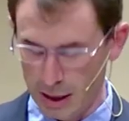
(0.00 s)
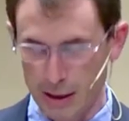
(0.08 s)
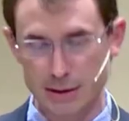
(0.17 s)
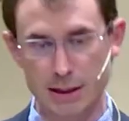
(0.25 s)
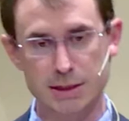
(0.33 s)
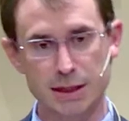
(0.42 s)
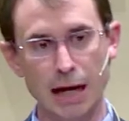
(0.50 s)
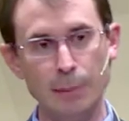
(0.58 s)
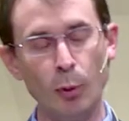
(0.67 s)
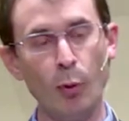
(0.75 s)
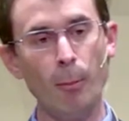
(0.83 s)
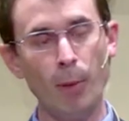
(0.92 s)
a
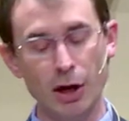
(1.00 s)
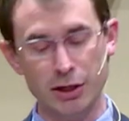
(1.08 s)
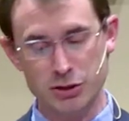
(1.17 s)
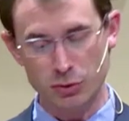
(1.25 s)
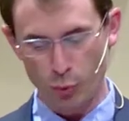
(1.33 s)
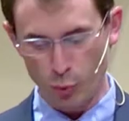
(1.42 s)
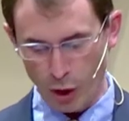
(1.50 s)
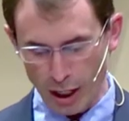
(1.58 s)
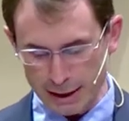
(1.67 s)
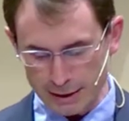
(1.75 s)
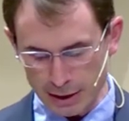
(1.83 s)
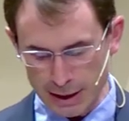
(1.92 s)
disciple must
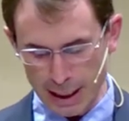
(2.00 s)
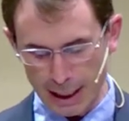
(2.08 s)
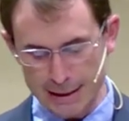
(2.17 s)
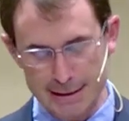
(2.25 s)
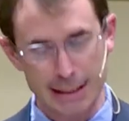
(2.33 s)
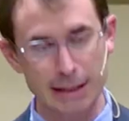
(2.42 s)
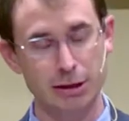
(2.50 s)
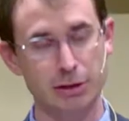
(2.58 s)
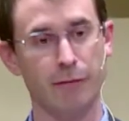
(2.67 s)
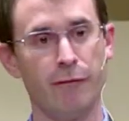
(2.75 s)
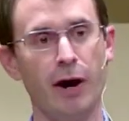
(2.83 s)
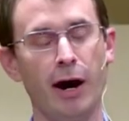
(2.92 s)
rightly
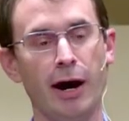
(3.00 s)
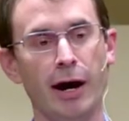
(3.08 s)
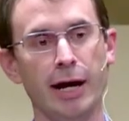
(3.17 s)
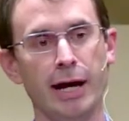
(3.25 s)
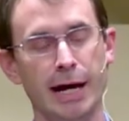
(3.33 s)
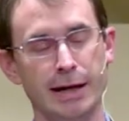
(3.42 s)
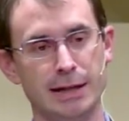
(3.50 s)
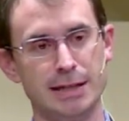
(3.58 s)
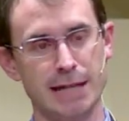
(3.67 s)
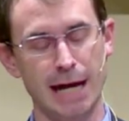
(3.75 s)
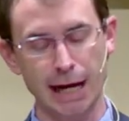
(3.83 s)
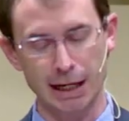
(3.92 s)
identify and
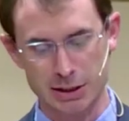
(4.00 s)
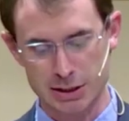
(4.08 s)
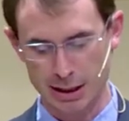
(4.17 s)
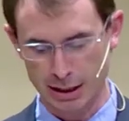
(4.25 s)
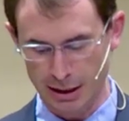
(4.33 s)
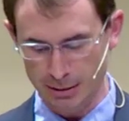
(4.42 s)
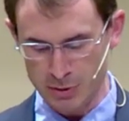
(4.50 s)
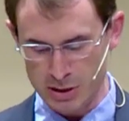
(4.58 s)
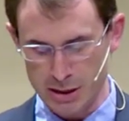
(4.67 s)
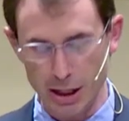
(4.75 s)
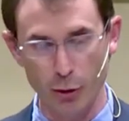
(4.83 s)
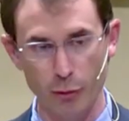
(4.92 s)
attach
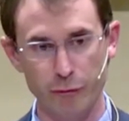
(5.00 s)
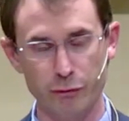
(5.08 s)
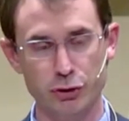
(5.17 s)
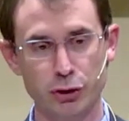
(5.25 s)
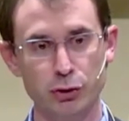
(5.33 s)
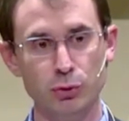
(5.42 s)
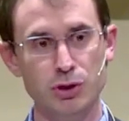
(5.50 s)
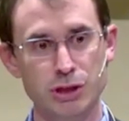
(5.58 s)
himself to